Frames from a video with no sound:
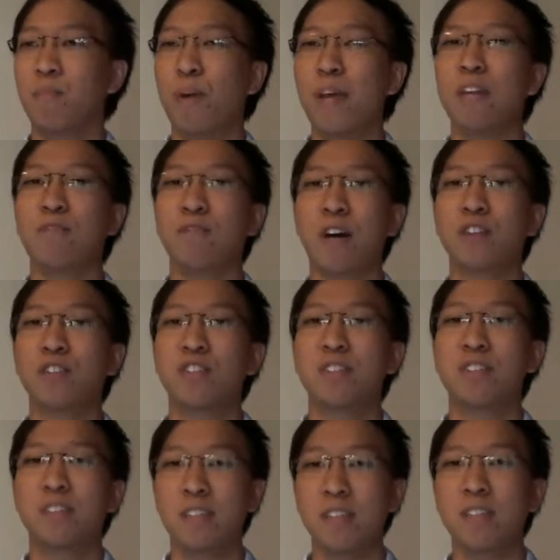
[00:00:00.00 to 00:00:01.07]
brain
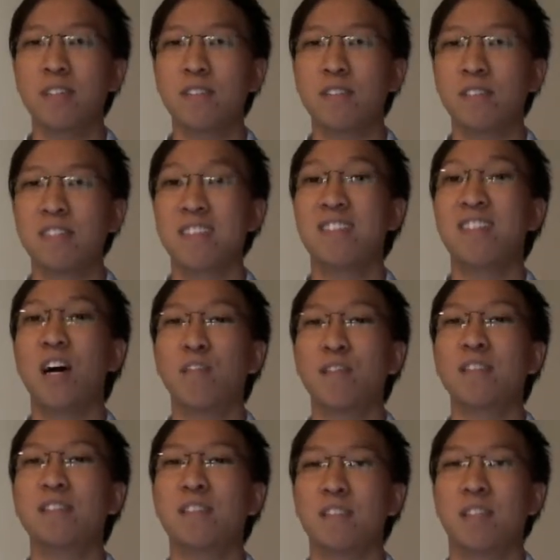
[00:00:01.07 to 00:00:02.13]
function ceases, his
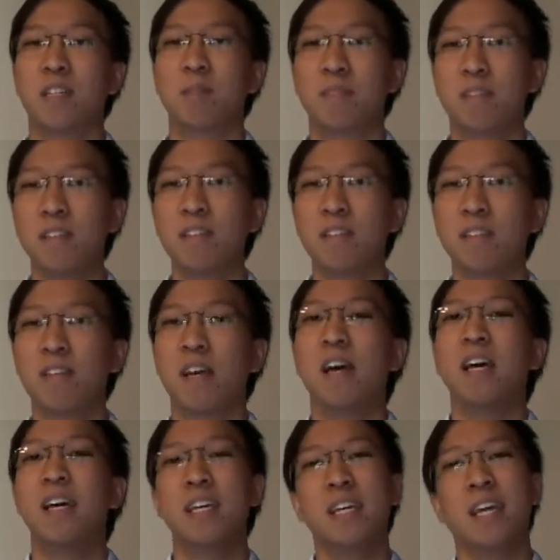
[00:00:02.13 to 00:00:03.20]
nervous system ceases,
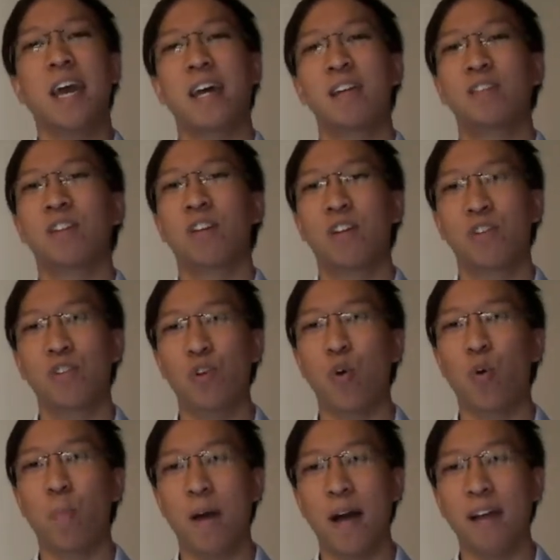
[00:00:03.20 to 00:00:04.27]
he has
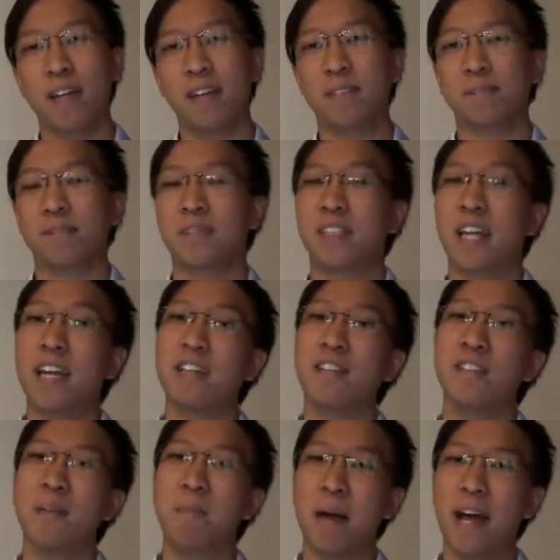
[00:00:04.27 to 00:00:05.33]
no mind. That
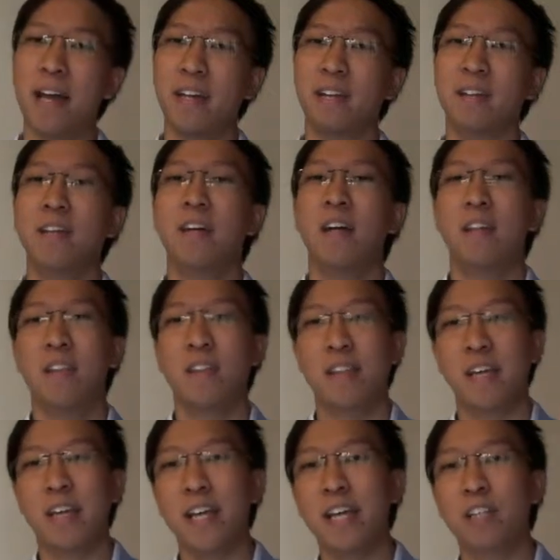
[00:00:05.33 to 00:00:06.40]
is the mind.
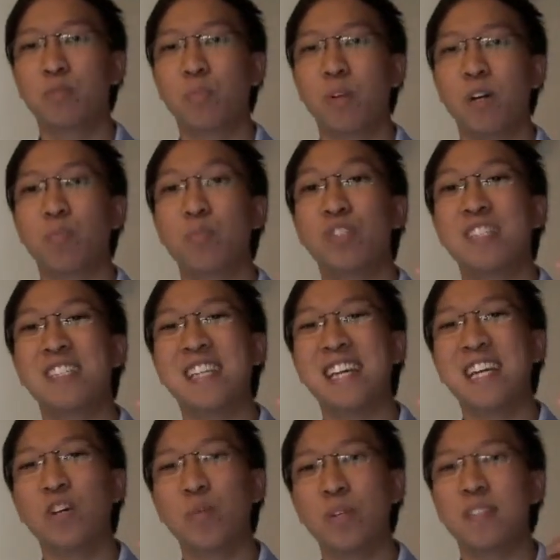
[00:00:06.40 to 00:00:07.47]
The next word, which is
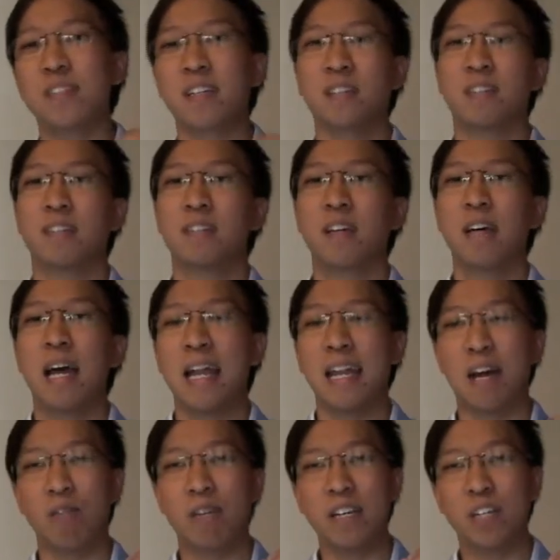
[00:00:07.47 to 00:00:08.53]
linguistics.
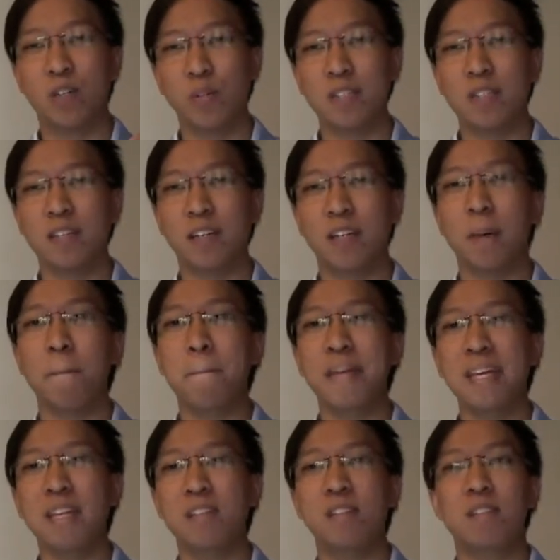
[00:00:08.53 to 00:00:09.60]
Now, linguistic
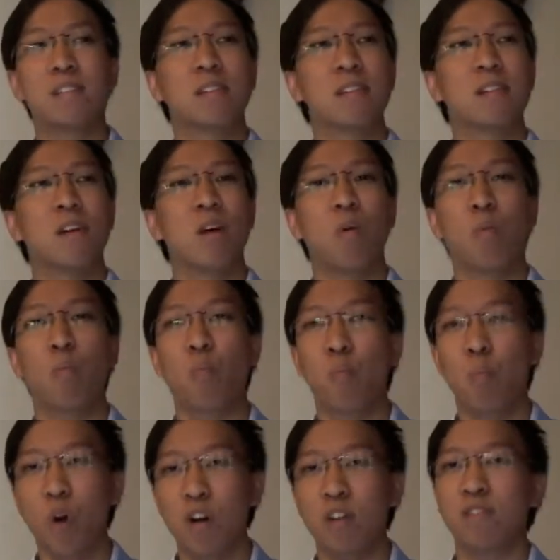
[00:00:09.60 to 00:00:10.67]
means
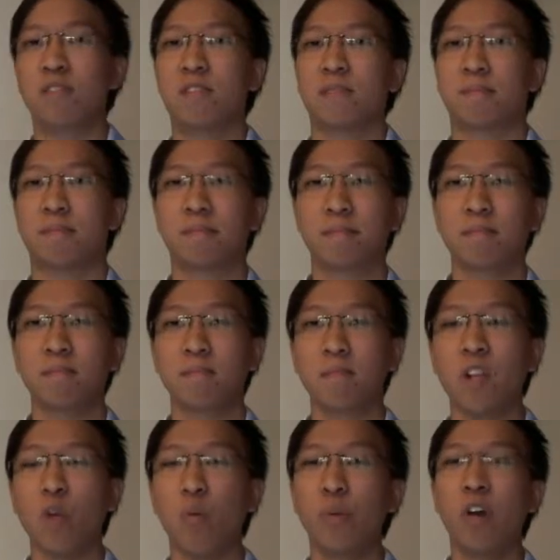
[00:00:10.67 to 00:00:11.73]
words.
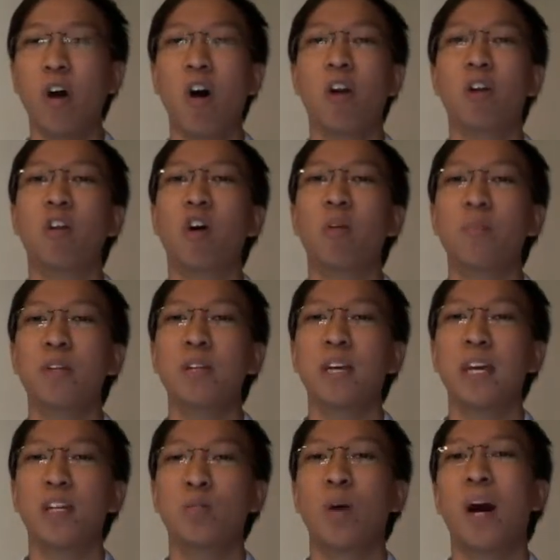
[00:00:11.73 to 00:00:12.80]
We all
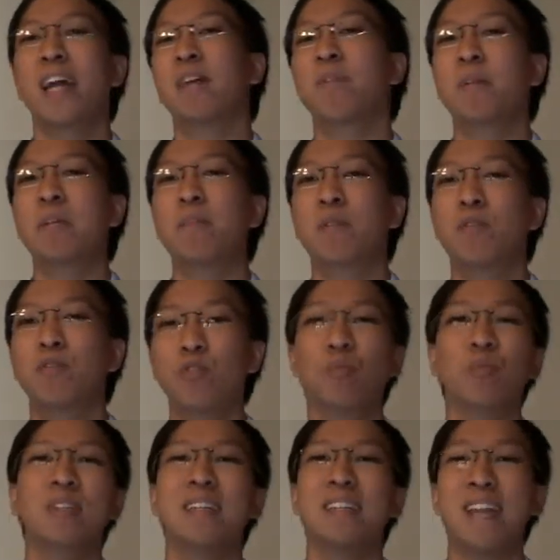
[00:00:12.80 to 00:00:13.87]
communicate to other people
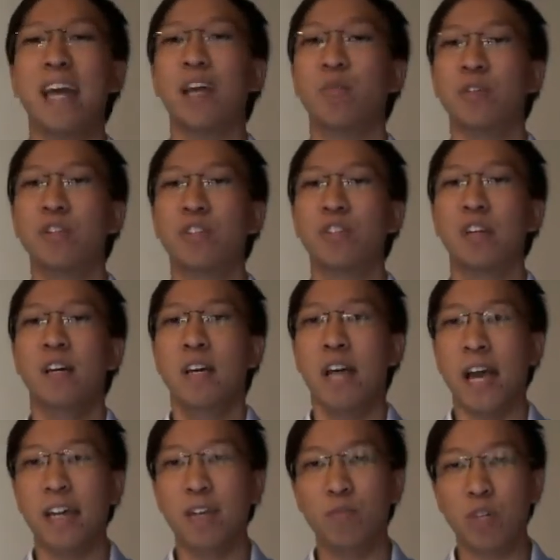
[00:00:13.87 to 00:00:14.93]
using language,
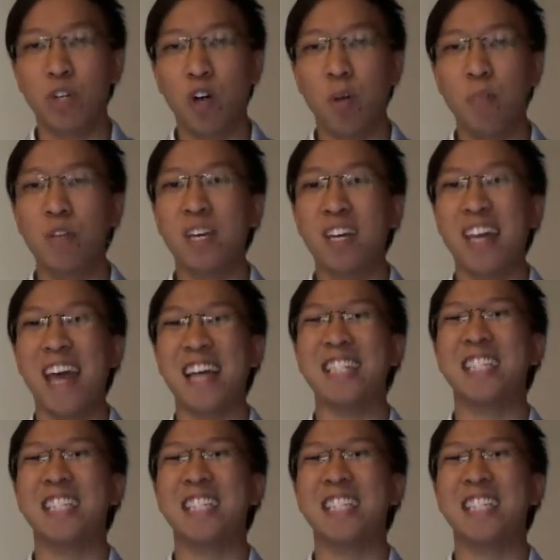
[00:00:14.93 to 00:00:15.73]
and we communicate